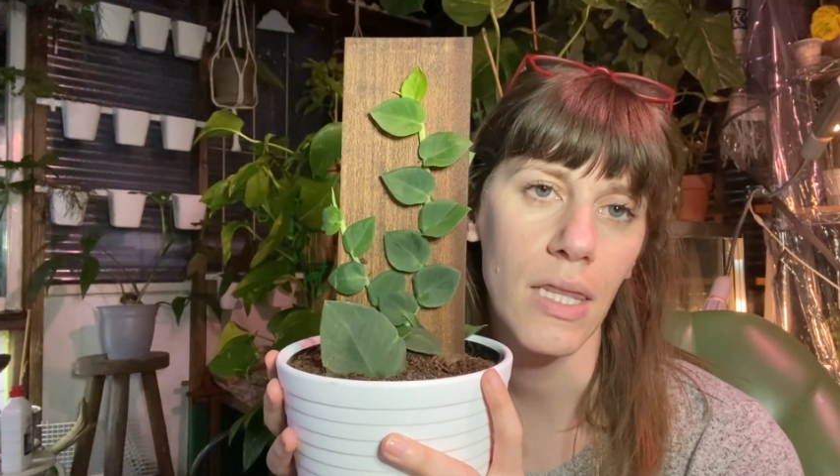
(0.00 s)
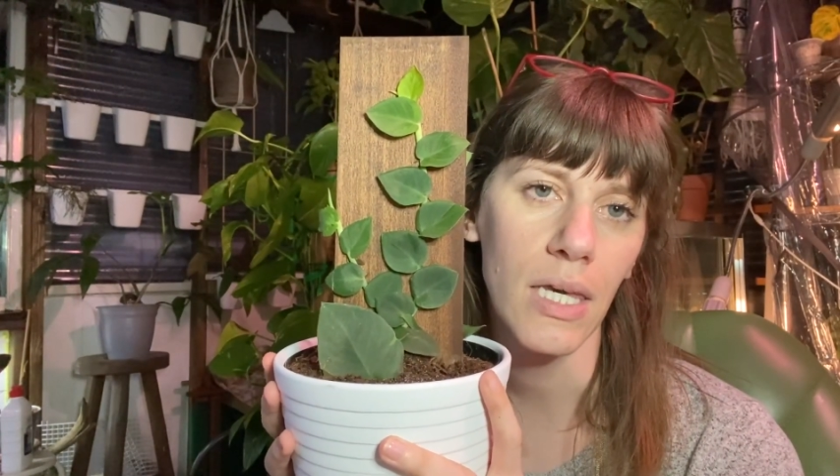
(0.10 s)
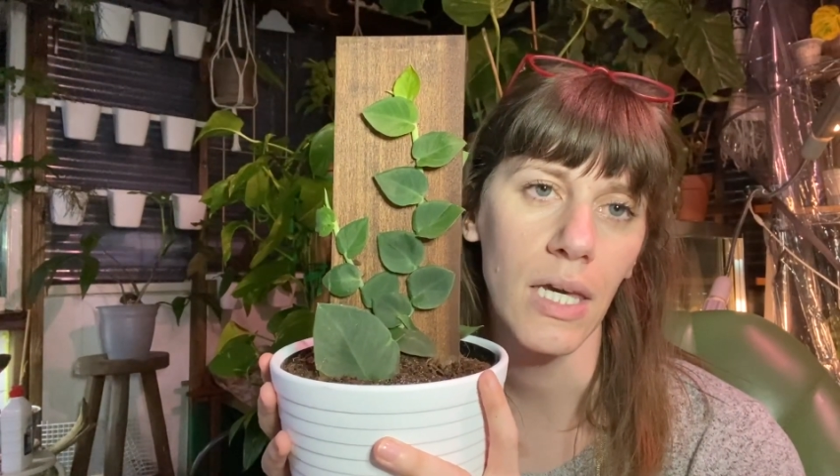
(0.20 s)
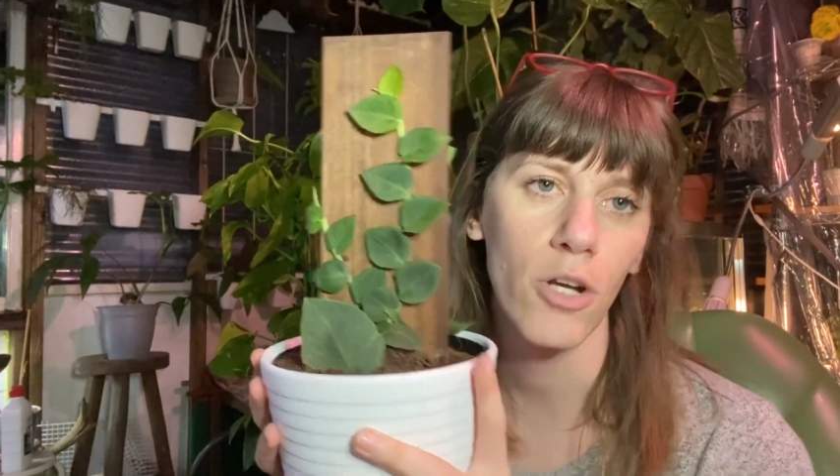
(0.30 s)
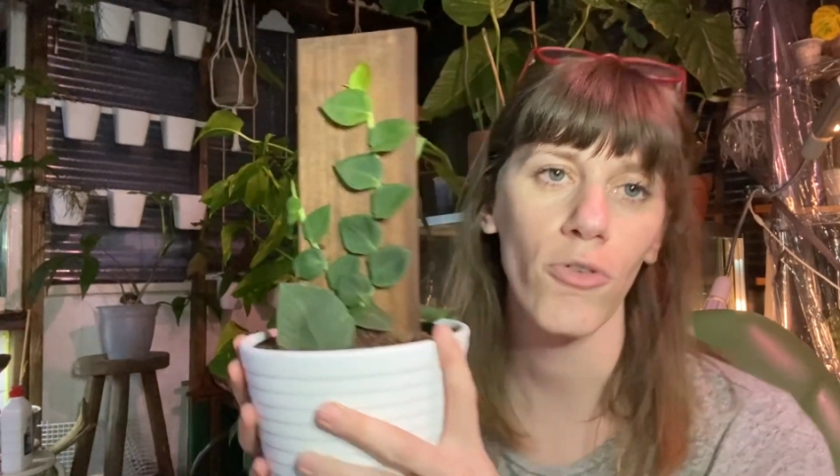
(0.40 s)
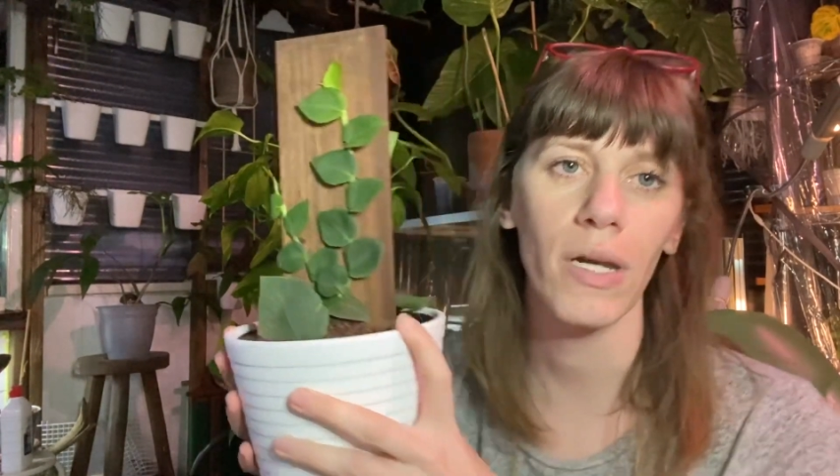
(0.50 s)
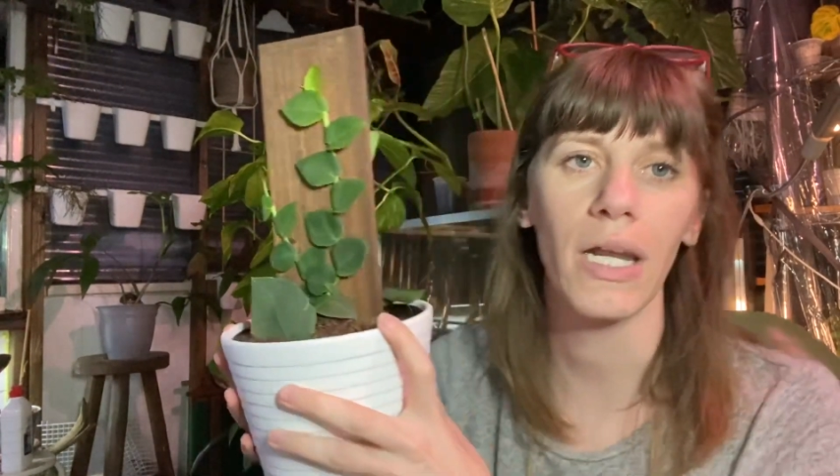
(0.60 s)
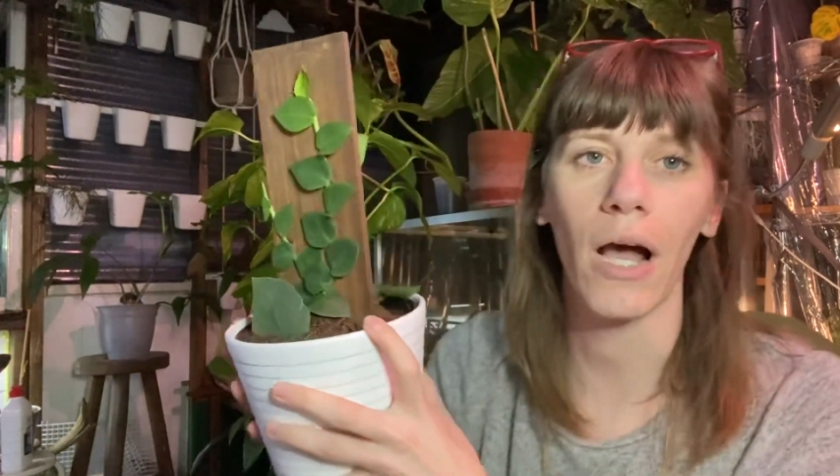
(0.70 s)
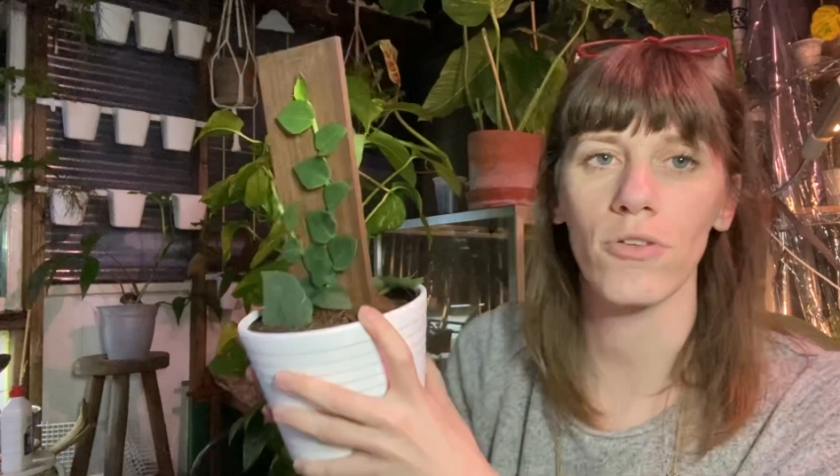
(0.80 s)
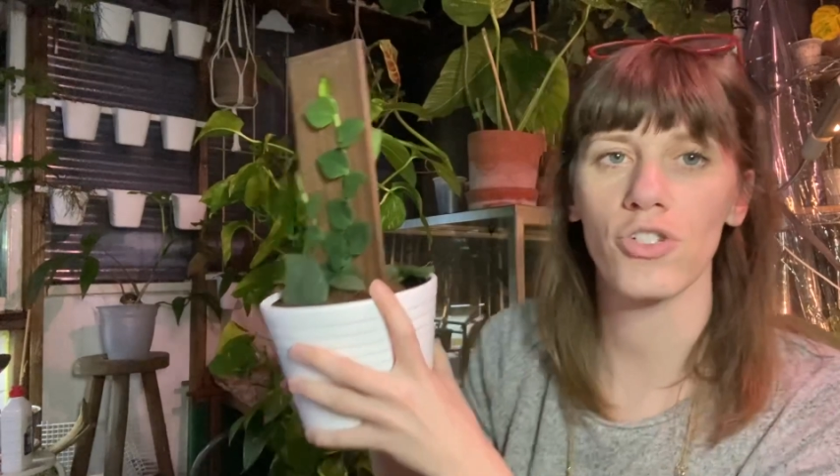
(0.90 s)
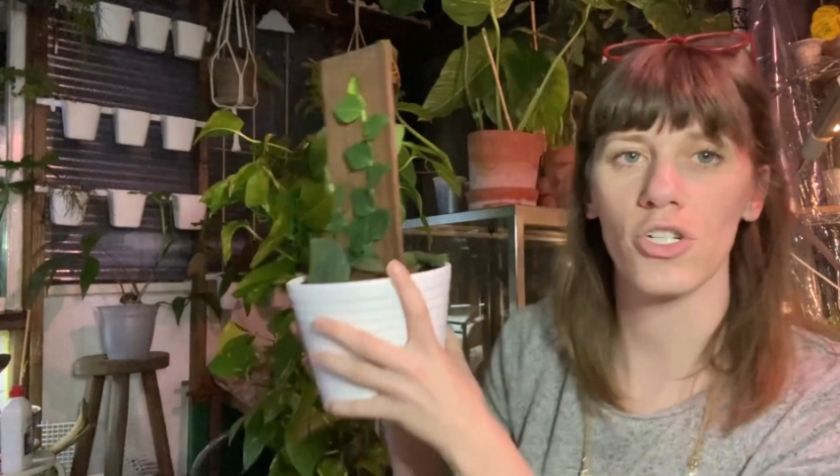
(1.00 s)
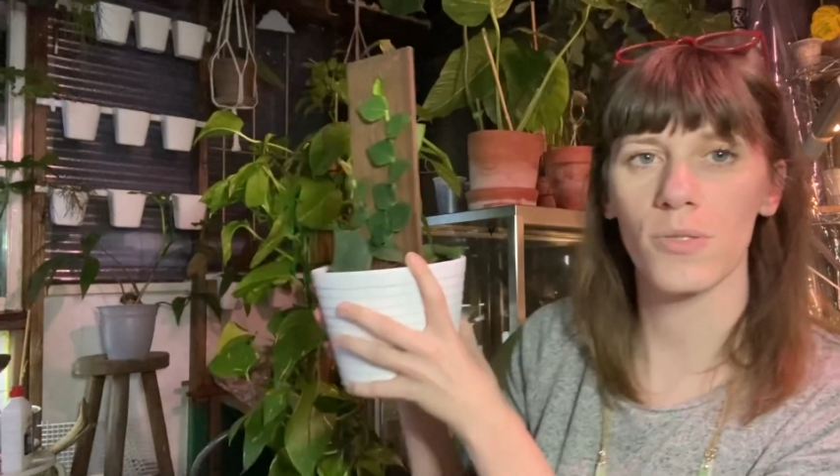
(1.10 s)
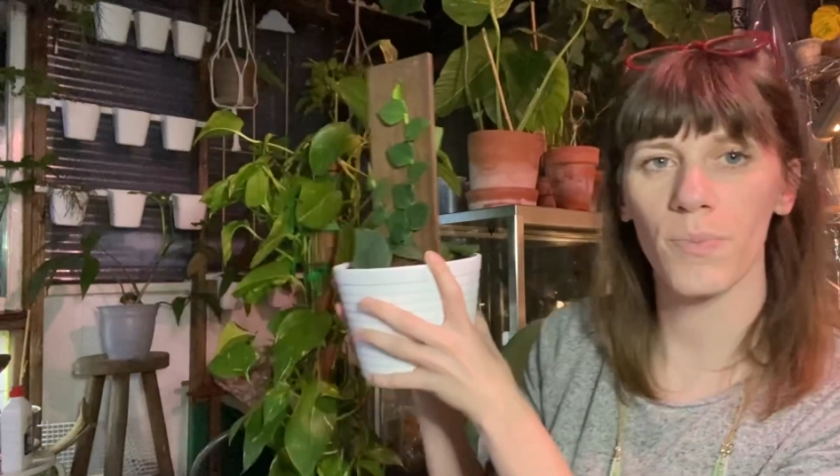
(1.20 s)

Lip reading: the greenhouse, just